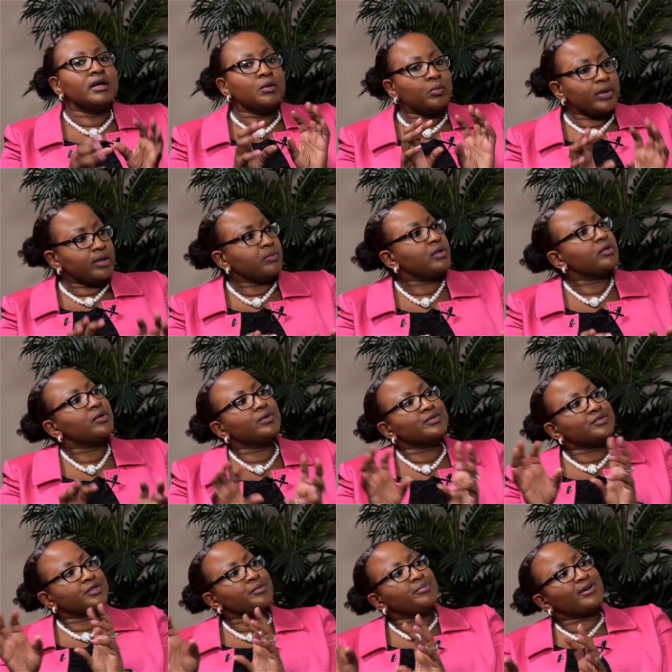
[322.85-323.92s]
We will go
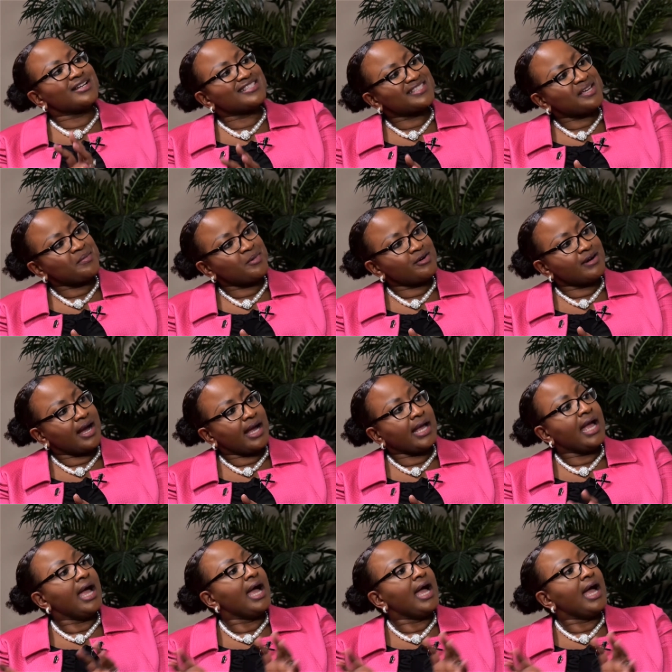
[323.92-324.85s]
to a breast MRI